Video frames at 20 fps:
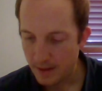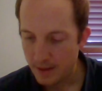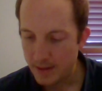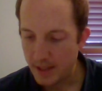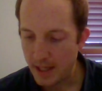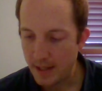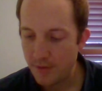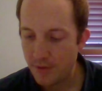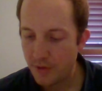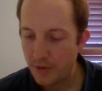
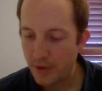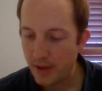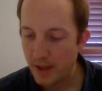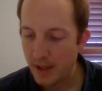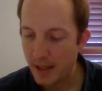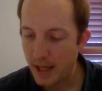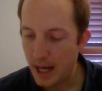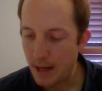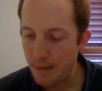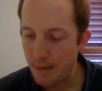David
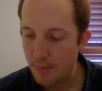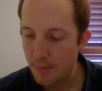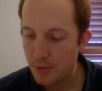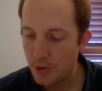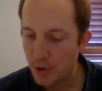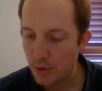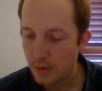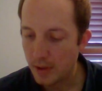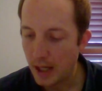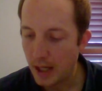said, "I will
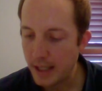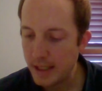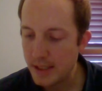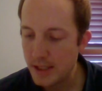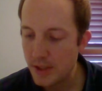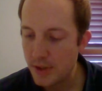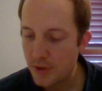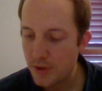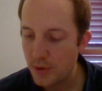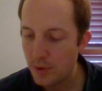show
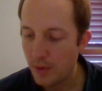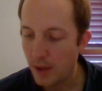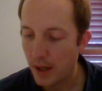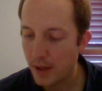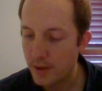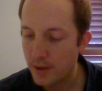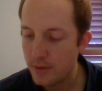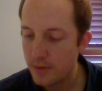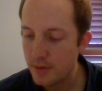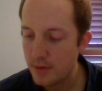kindness to
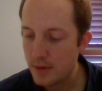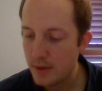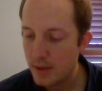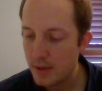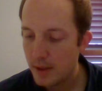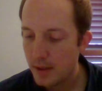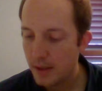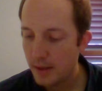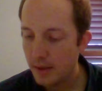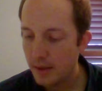Hanun,